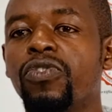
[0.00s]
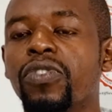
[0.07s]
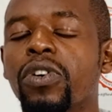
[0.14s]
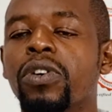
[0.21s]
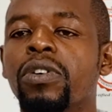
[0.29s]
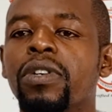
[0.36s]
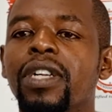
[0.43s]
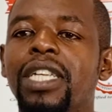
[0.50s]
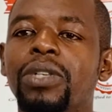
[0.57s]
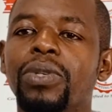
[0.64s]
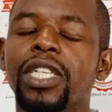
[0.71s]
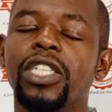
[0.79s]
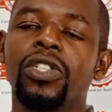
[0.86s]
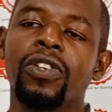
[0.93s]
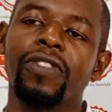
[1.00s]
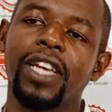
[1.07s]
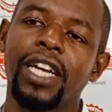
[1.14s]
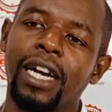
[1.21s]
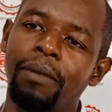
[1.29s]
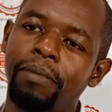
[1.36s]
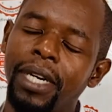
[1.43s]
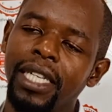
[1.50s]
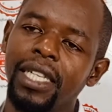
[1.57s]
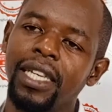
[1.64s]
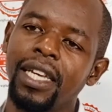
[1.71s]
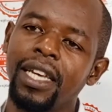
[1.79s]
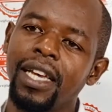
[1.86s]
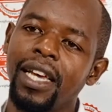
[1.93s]
for liquidation of the company.
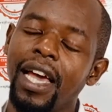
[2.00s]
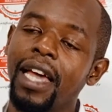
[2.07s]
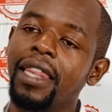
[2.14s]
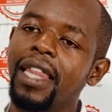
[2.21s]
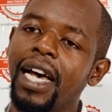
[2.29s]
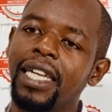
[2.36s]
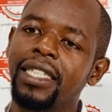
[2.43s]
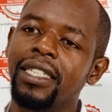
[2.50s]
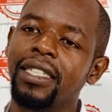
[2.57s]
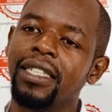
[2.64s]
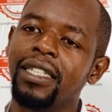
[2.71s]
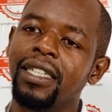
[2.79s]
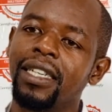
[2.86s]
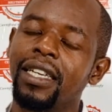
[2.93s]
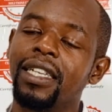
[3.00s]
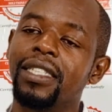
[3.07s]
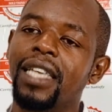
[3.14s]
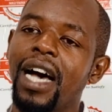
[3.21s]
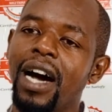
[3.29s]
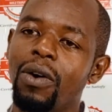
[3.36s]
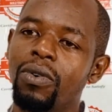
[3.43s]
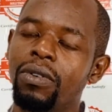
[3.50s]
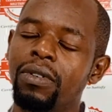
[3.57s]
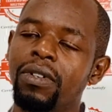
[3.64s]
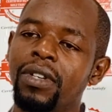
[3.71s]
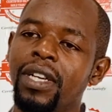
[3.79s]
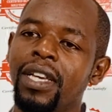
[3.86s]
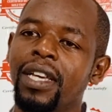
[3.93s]
And that is how
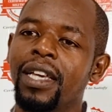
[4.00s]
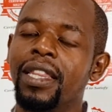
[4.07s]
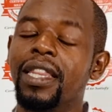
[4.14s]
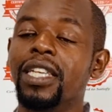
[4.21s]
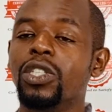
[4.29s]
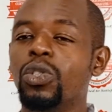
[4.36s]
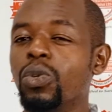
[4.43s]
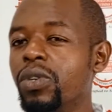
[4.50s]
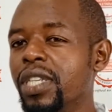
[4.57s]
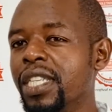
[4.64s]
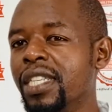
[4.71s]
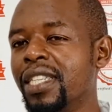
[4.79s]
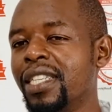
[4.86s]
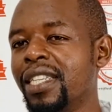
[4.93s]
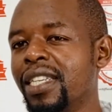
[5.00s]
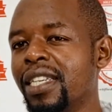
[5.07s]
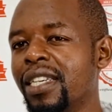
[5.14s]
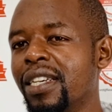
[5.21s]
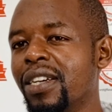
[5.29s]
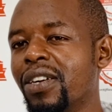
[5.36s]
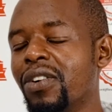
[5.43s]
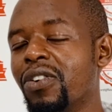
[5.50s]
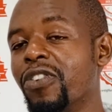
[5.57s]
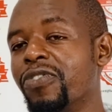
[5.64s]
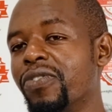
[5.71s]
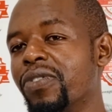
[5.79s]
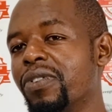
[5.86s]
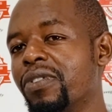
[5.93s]
the story
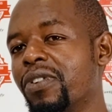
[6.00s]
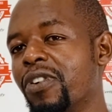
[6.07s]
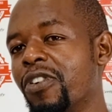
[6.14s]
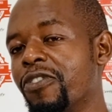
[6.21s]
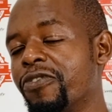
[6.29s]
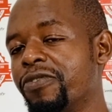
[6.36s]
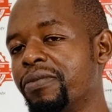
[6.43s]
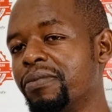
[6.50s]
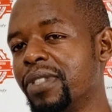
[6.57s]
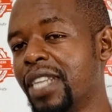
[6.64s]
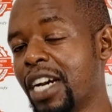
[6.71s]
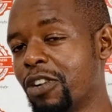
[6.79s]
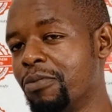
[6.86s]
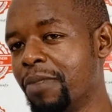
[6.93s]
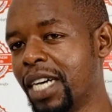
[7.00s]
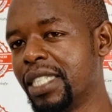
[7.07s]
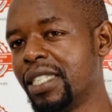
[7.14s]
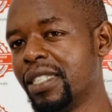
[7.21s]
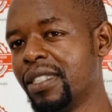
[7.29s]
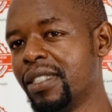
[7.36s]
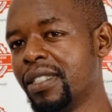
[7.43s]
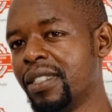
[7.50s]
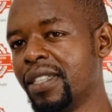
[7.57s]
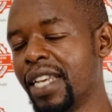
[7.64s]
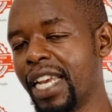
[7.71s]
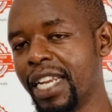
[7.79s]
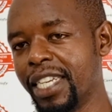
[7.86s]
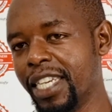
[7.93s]
of NAKUMATT
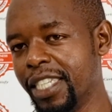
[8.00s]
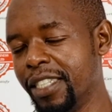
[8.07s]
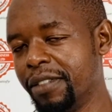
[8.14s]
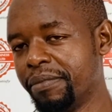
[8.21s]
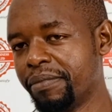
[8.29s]
ended.